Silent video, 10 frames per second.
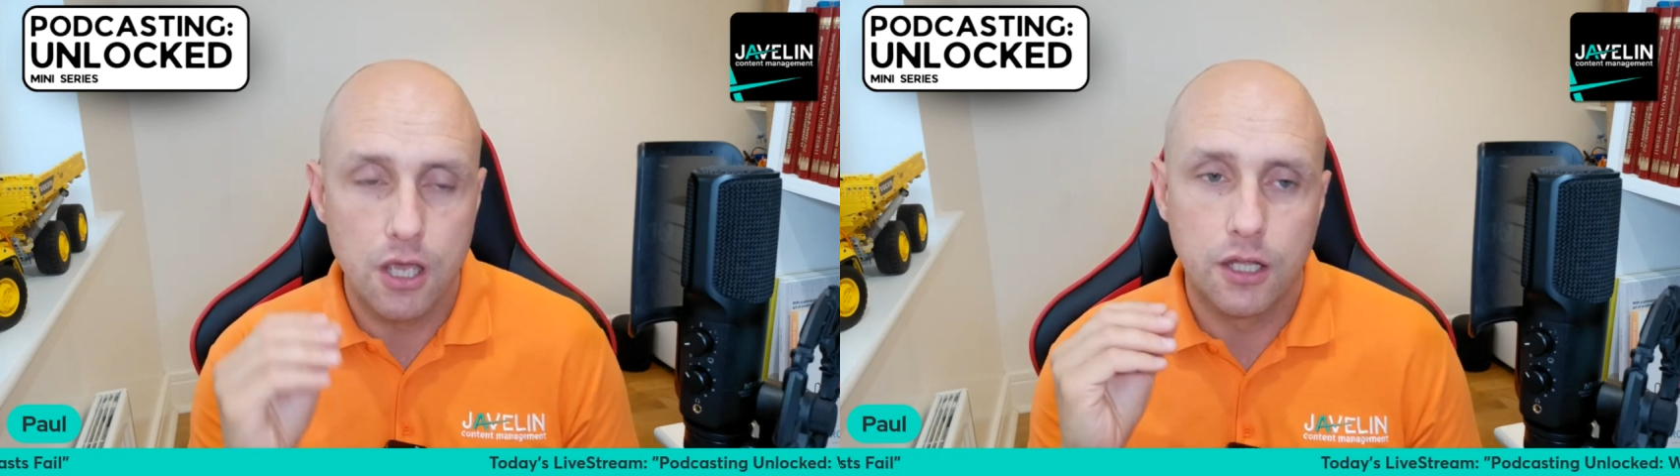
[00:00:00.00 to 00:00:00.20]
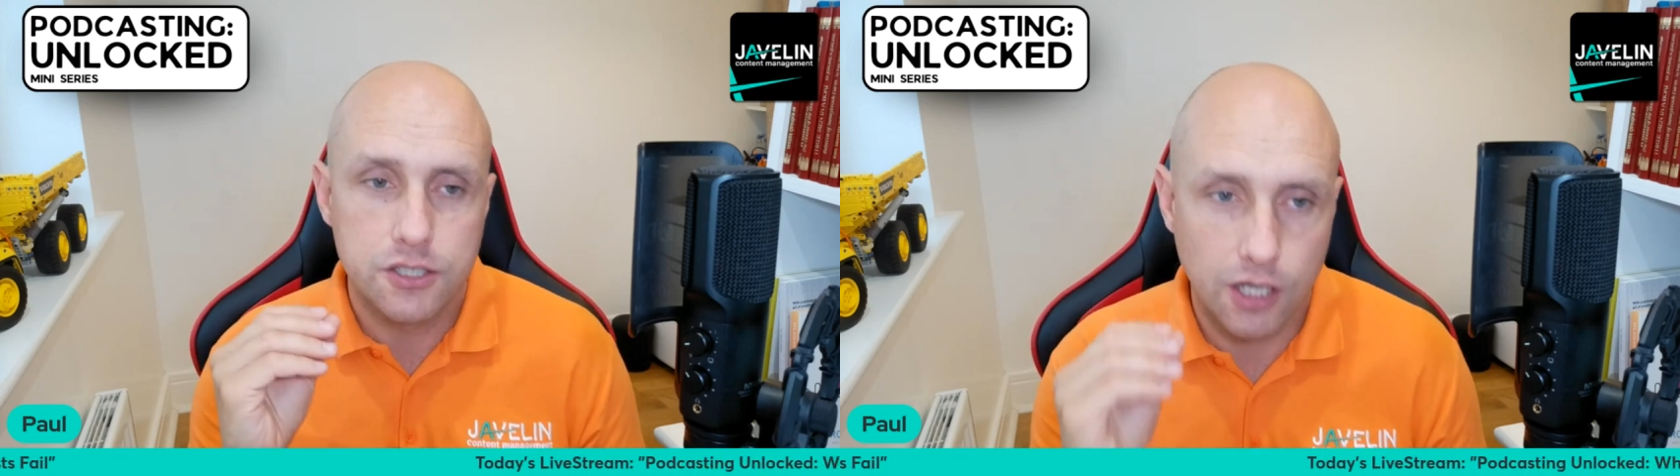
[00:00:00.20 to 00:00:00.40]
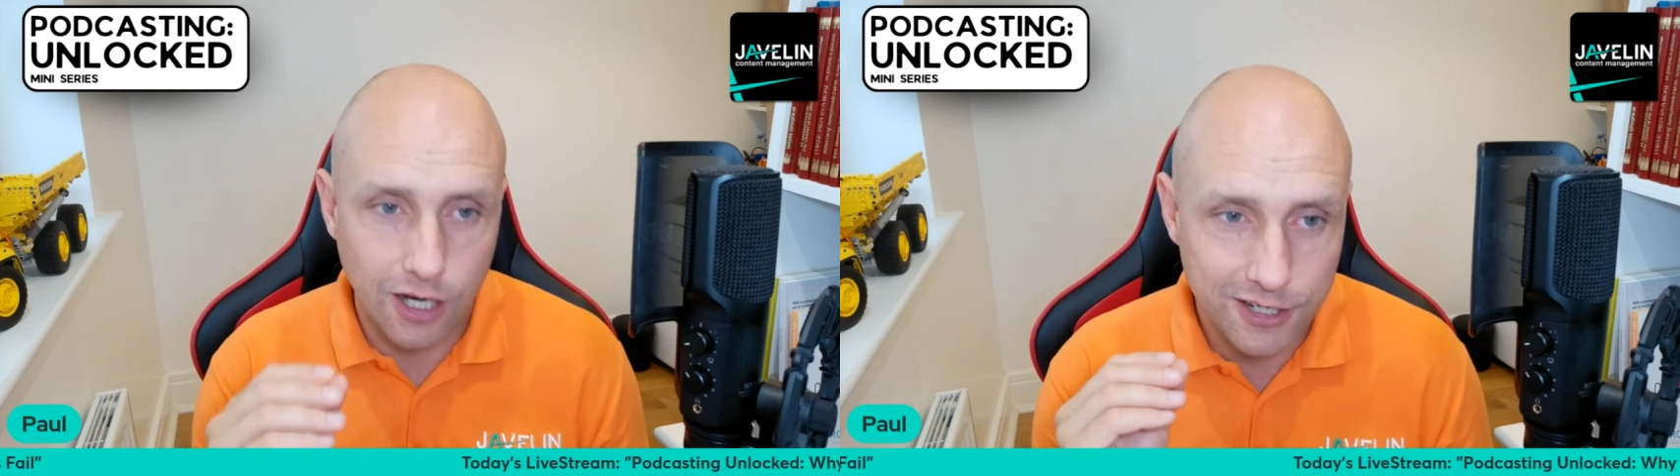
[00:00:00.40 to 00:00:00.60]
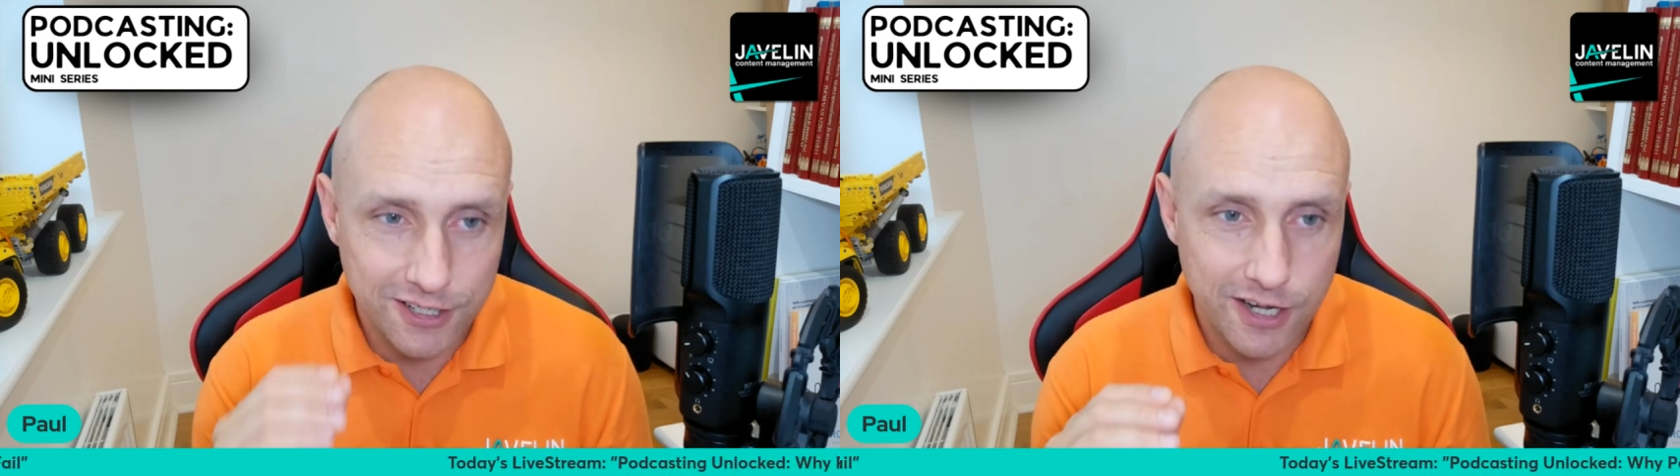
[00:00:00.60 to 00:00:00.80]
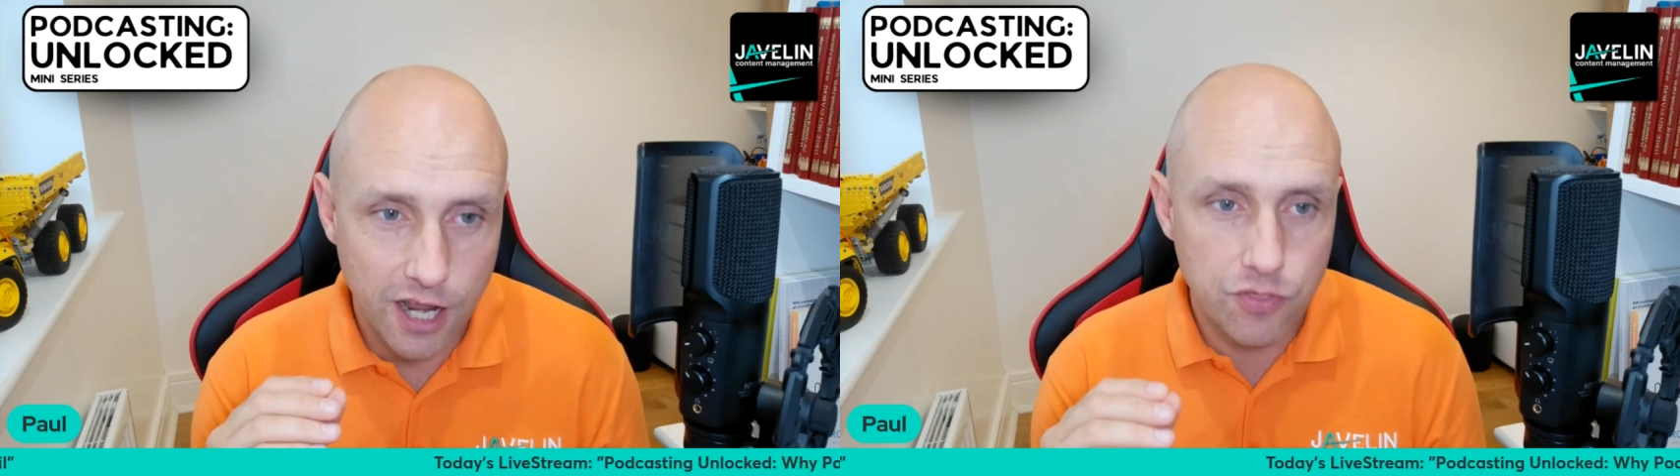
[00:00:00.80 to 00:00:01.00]

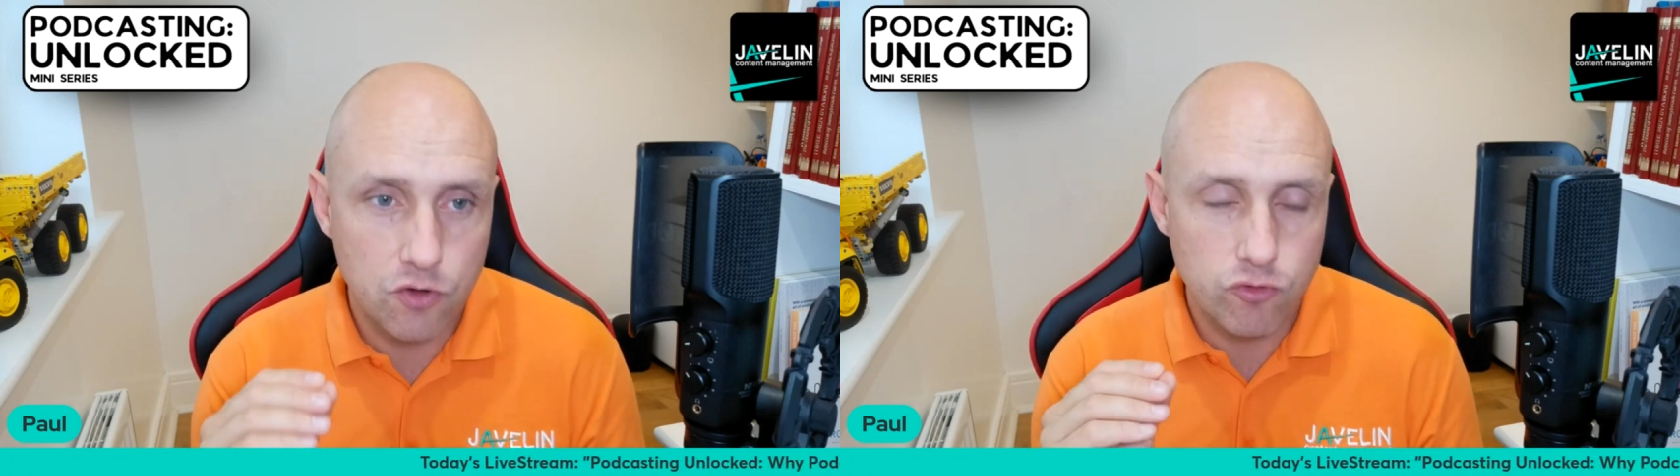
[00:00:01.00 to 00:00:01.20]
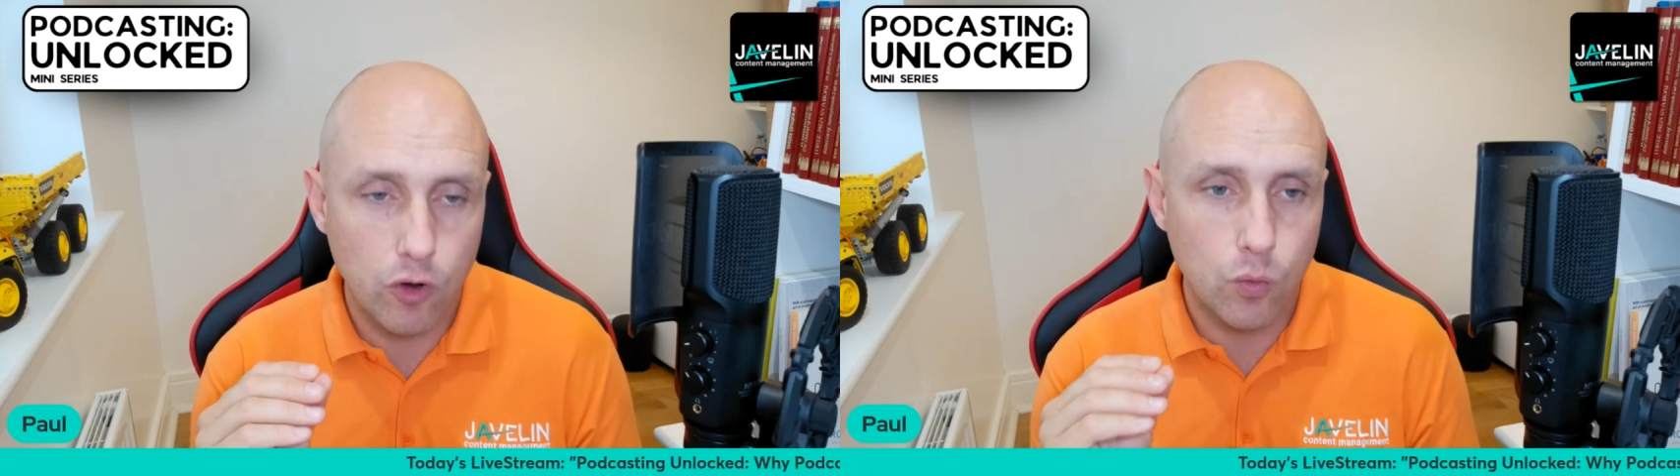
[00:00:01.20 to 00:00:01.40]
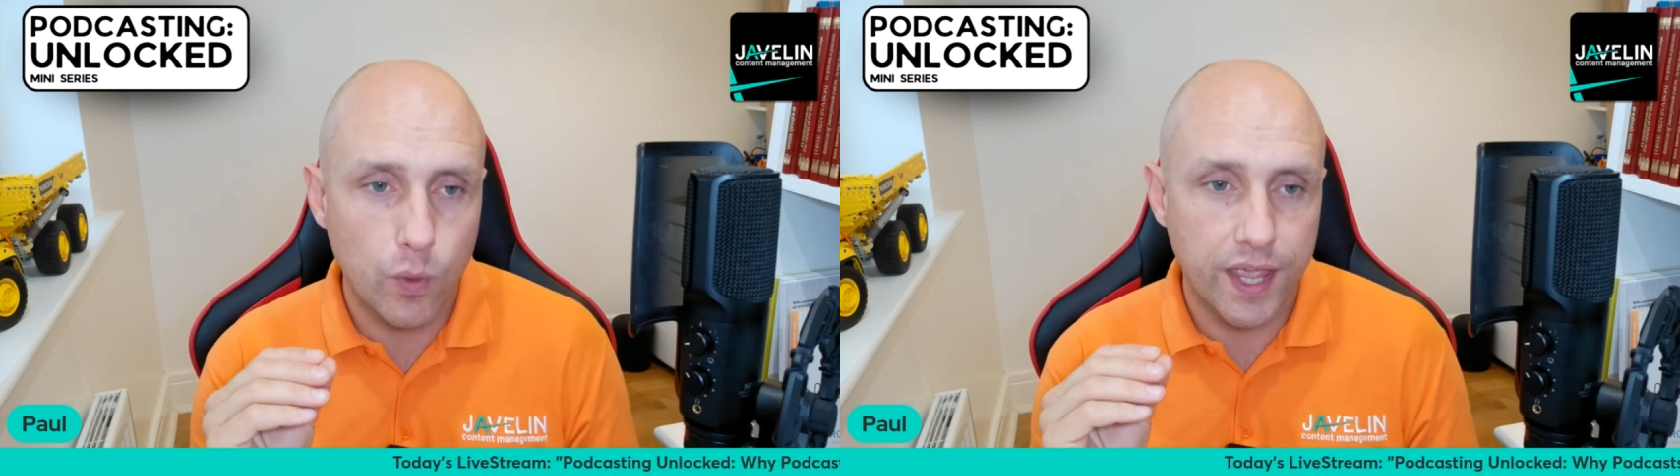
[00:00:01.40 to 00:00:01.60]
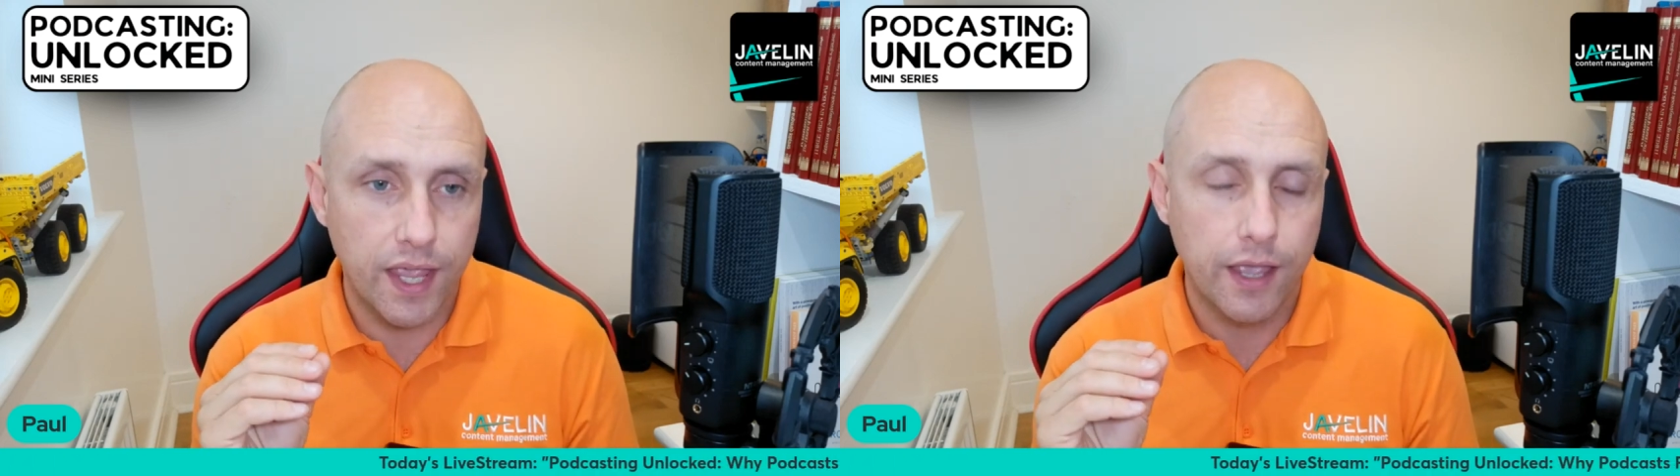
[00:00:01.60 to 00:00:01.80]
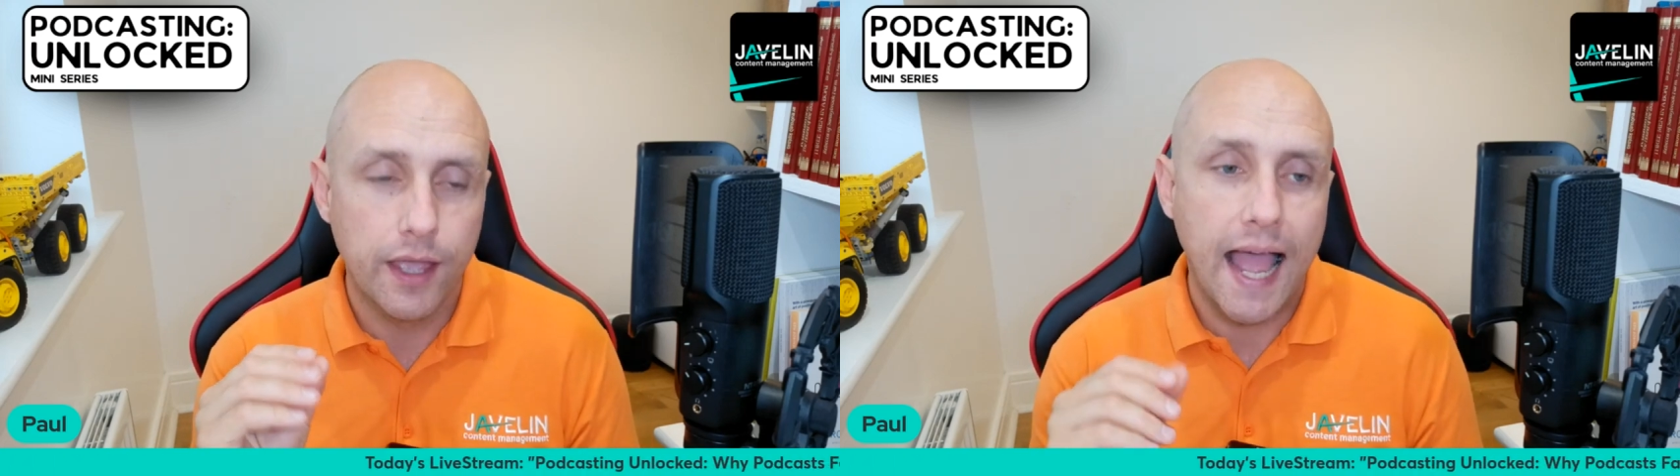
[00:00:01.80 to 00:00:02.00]
targeted it in the wrong way,